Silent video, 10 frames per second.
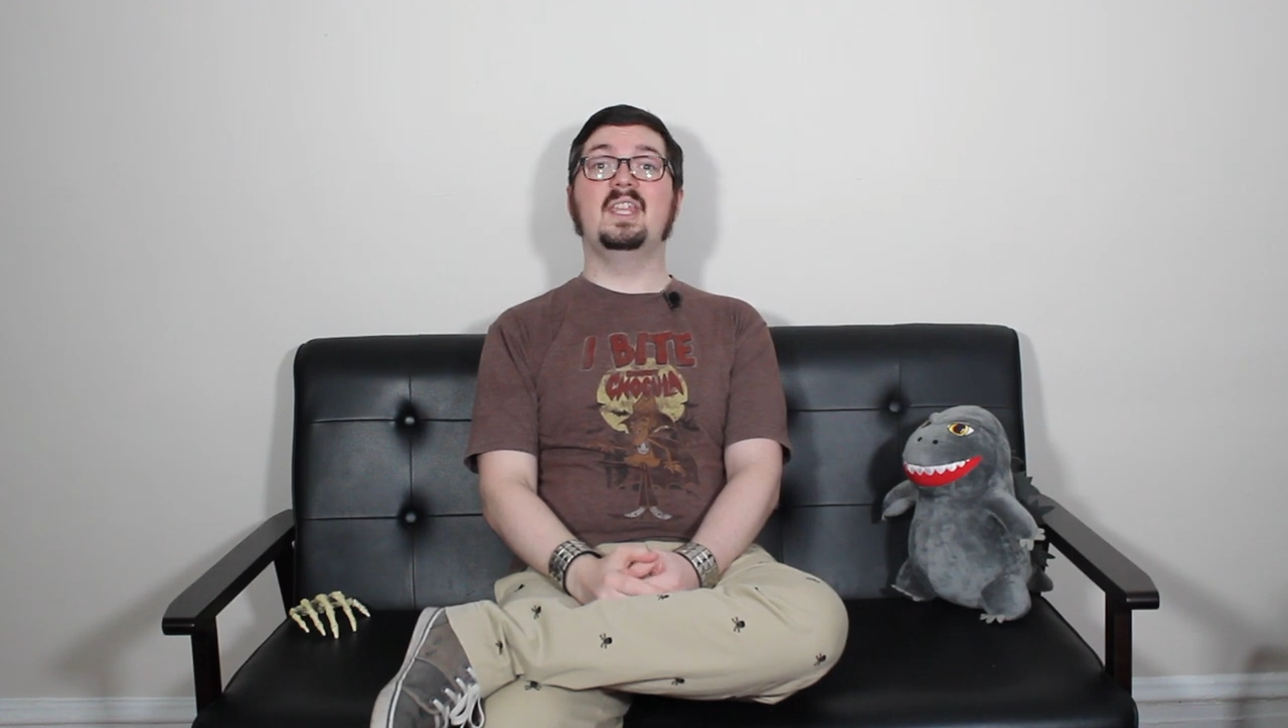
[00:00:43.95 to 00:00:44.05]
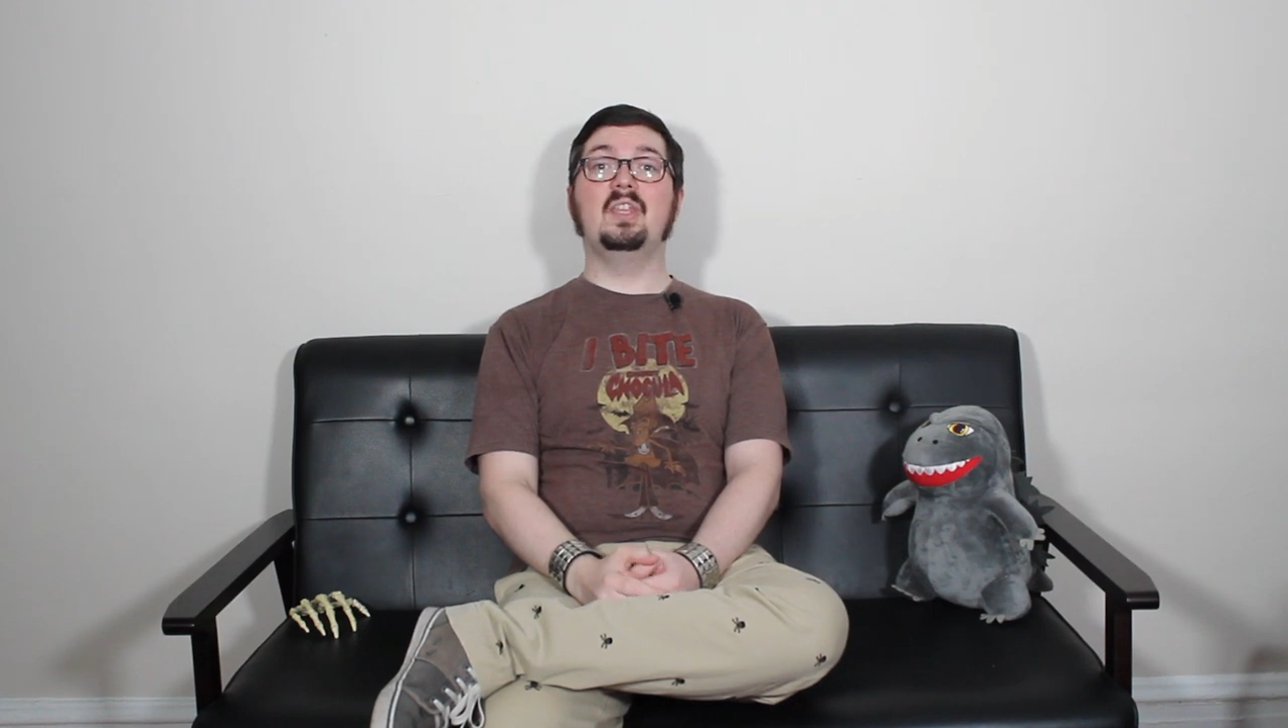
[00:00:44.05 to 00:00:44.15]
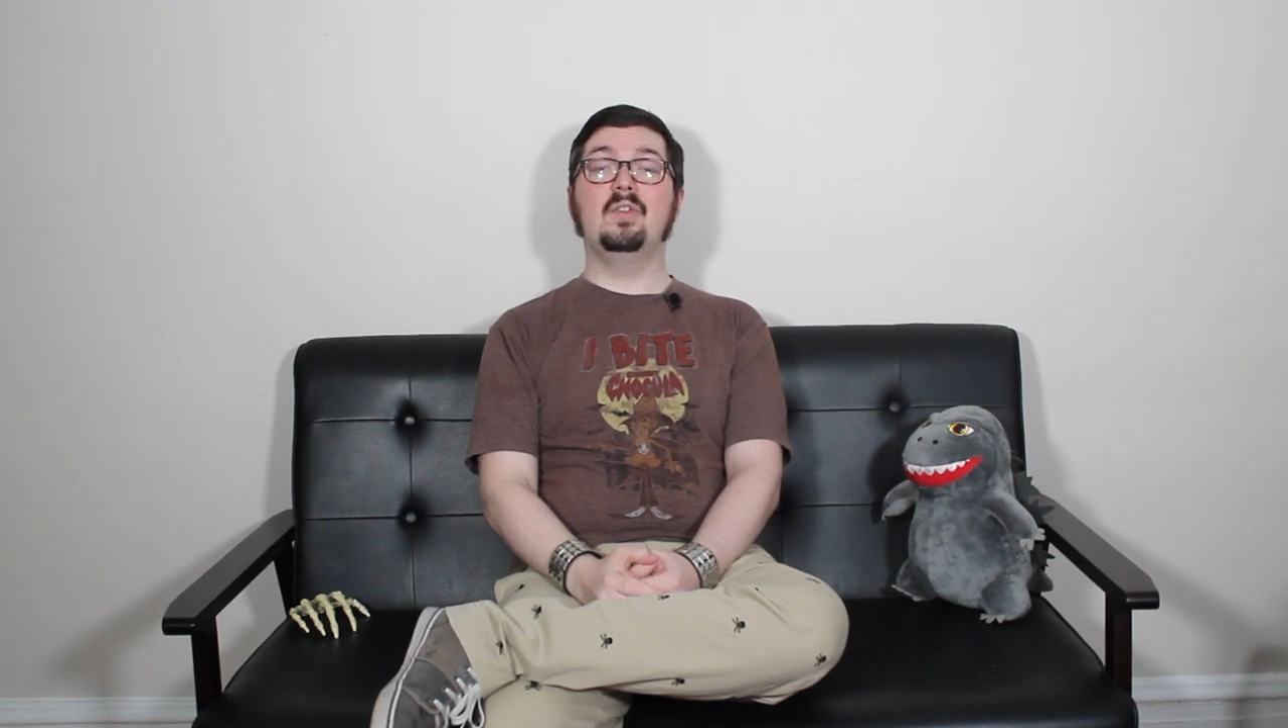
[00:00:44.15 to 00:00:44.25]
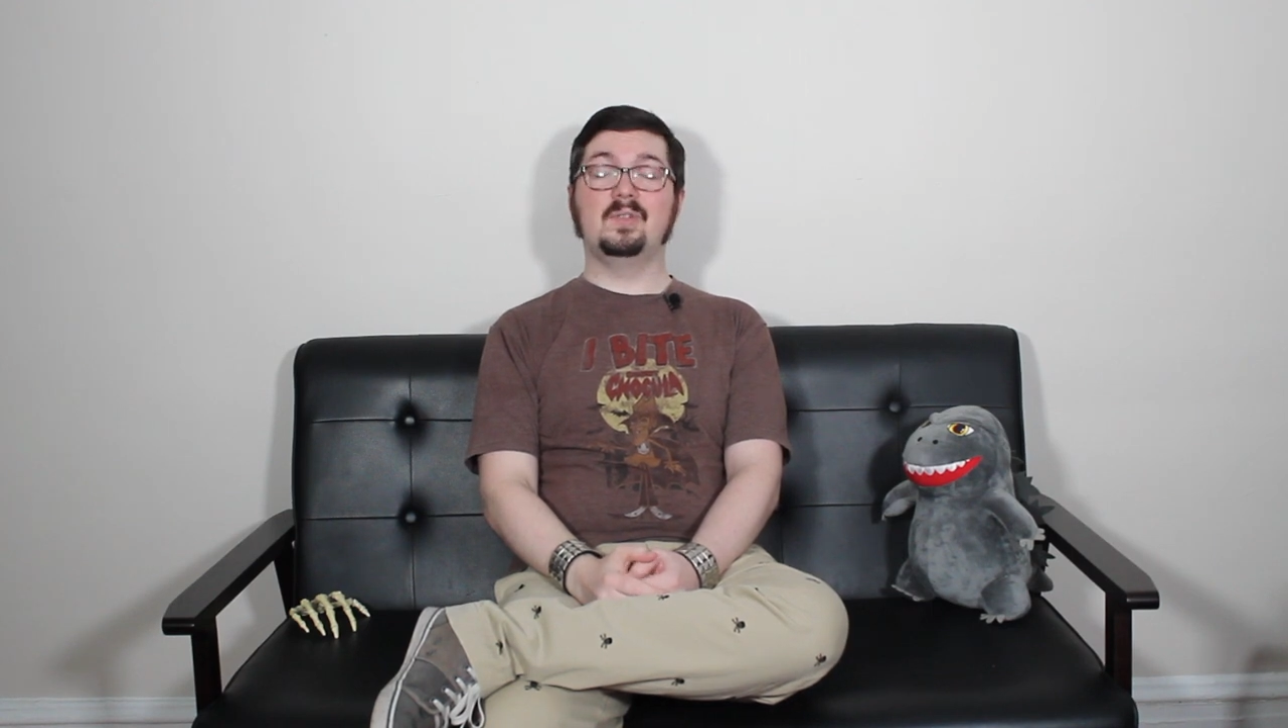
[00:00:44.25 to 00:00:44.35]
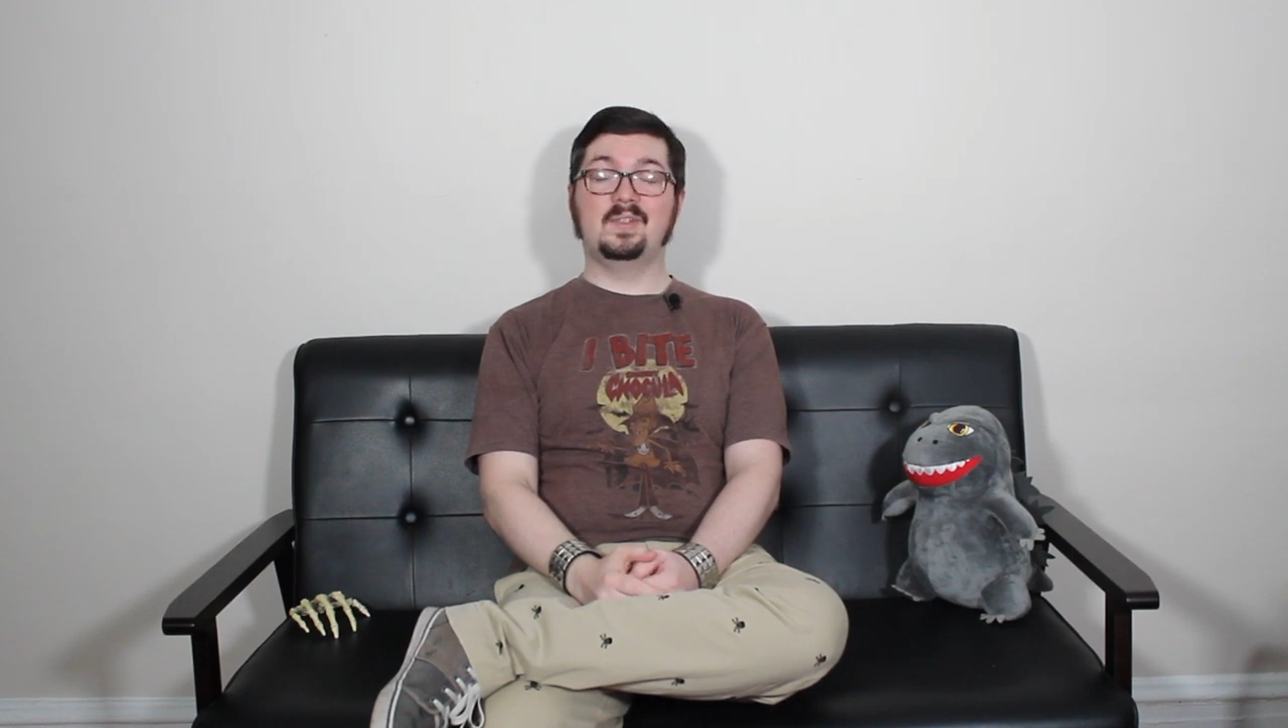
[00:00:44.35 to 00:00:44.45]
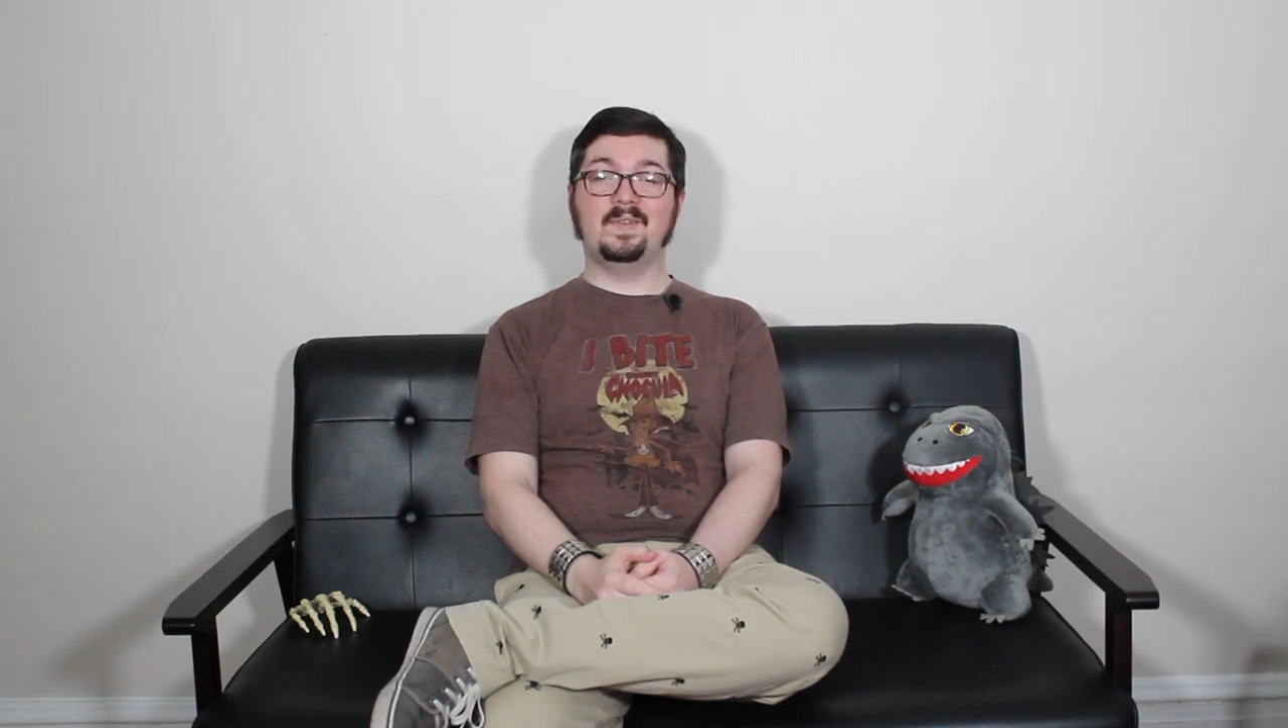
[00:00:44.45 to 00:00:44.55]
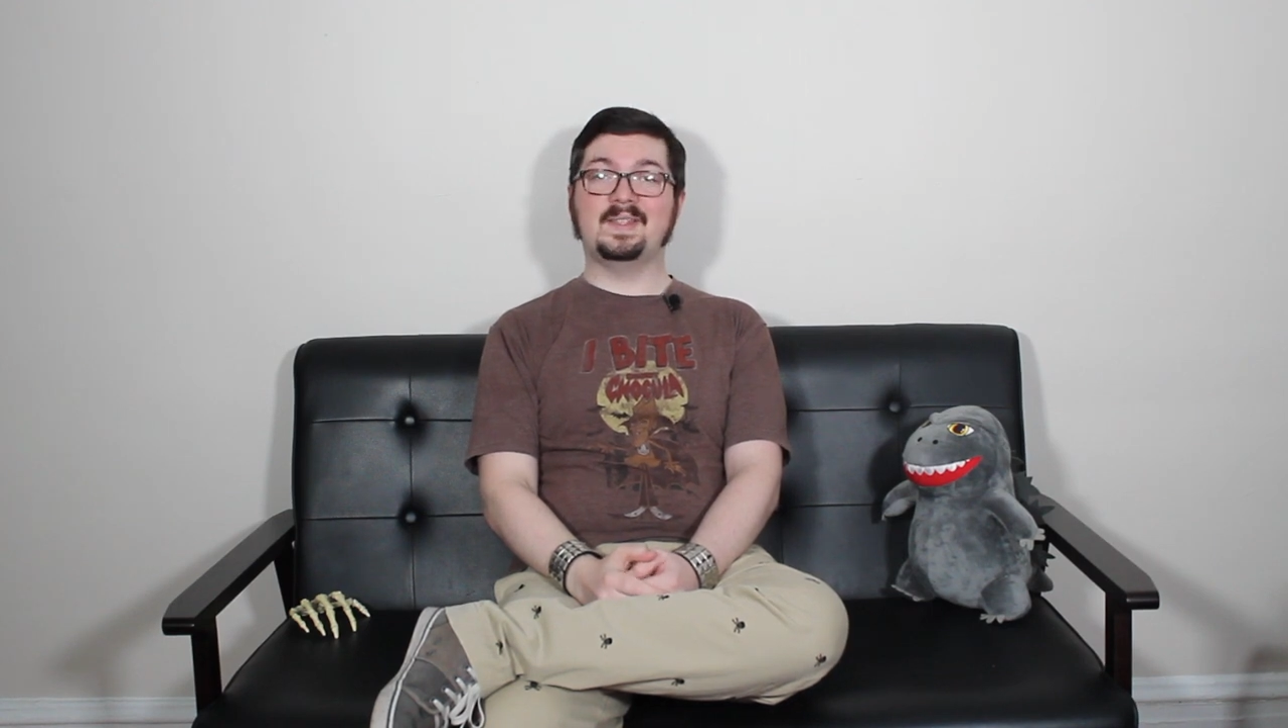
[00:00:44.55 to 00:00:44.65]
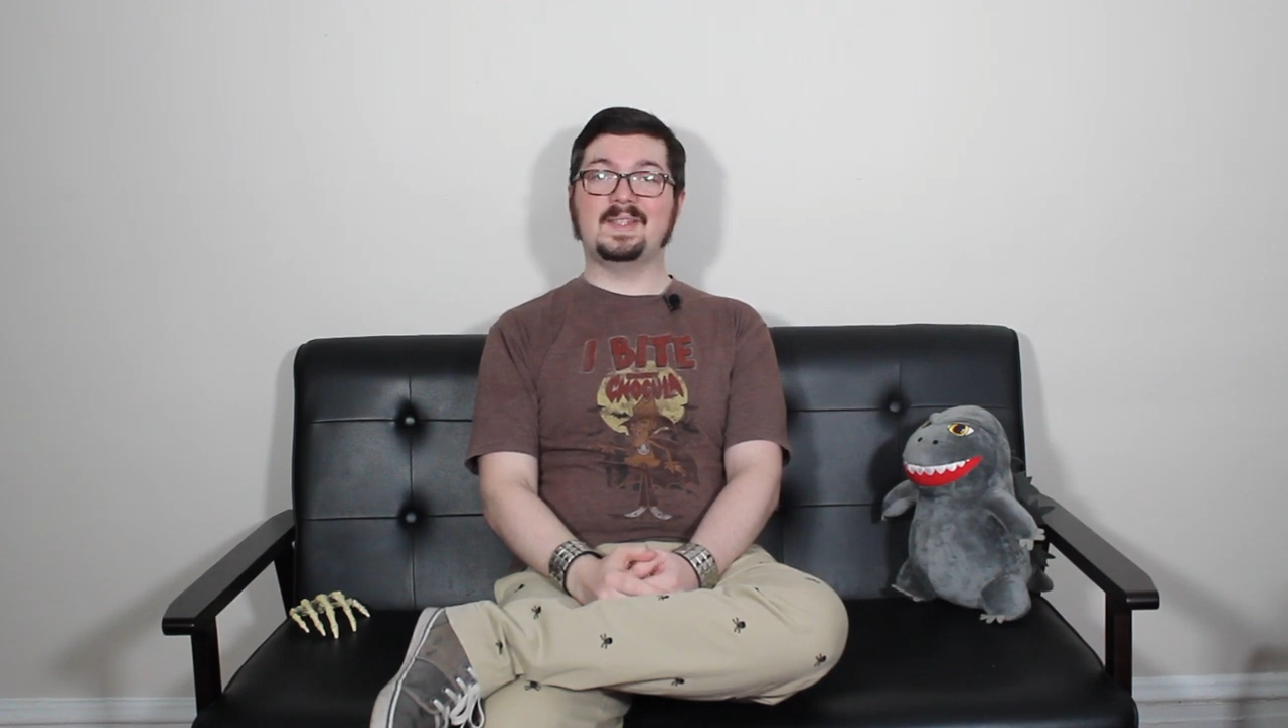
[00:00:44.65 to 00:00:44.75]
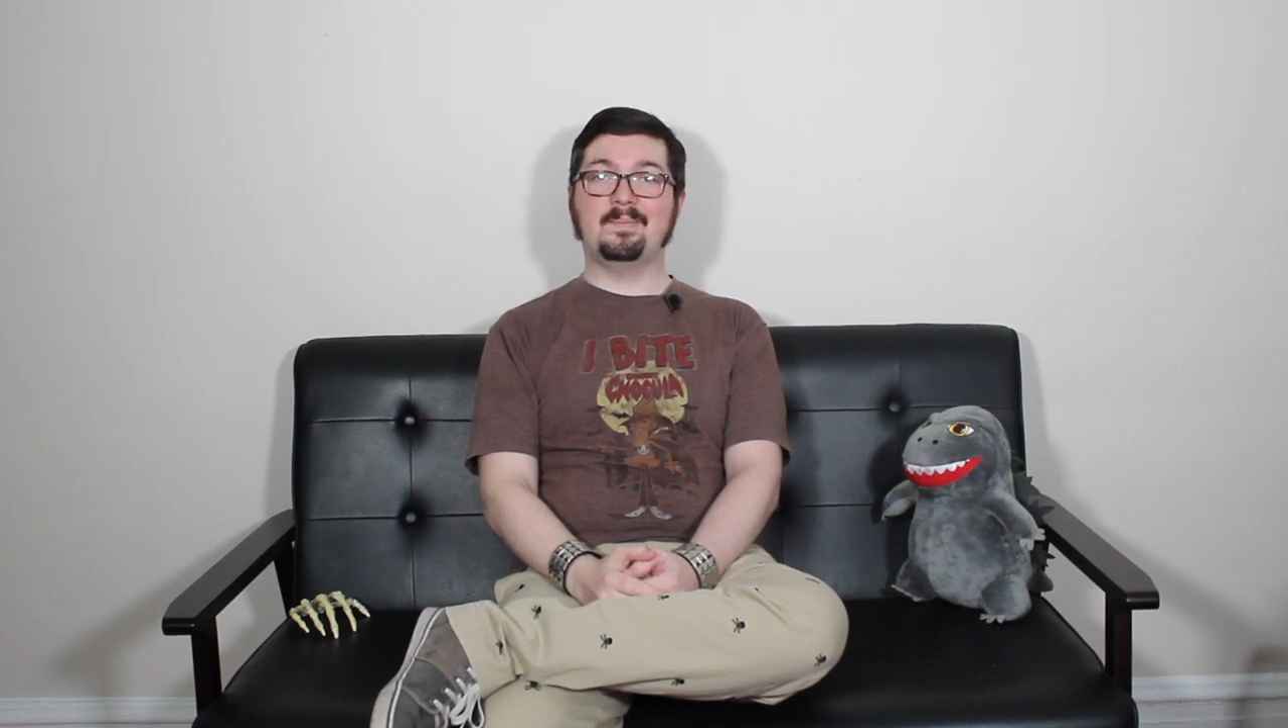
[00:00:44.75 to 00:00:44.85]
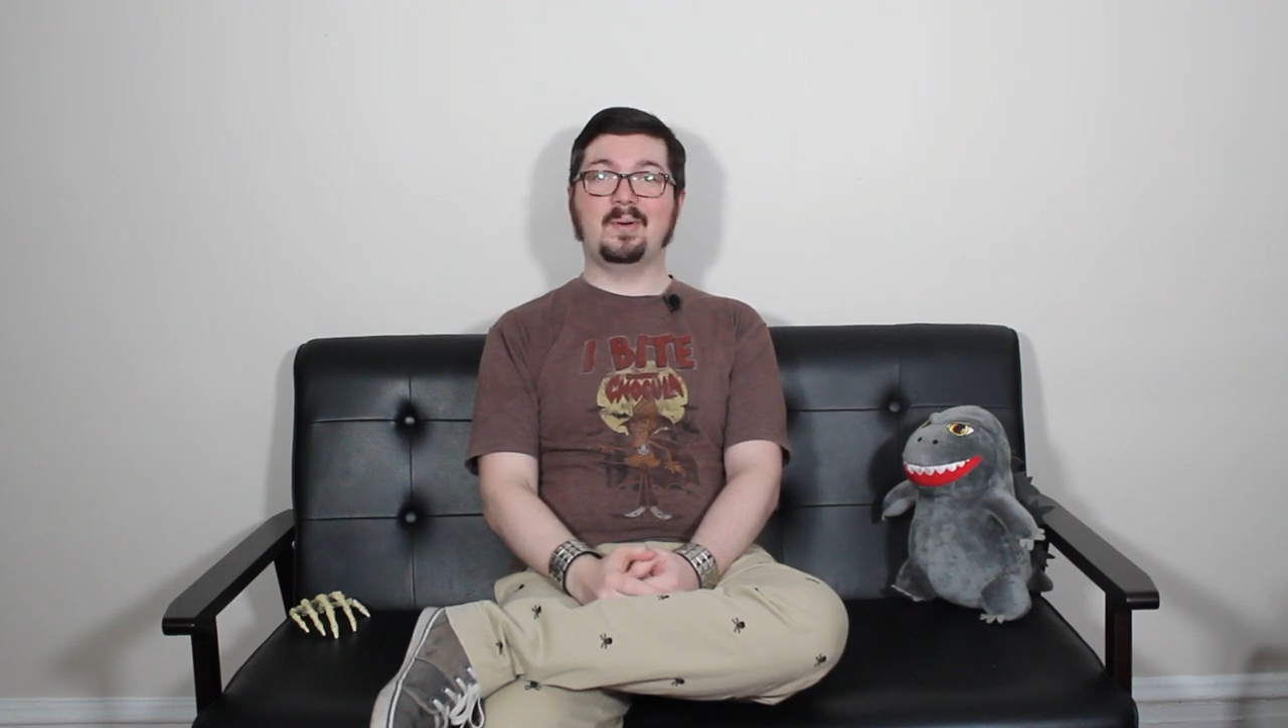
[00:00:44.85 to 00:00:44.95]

huge Vincent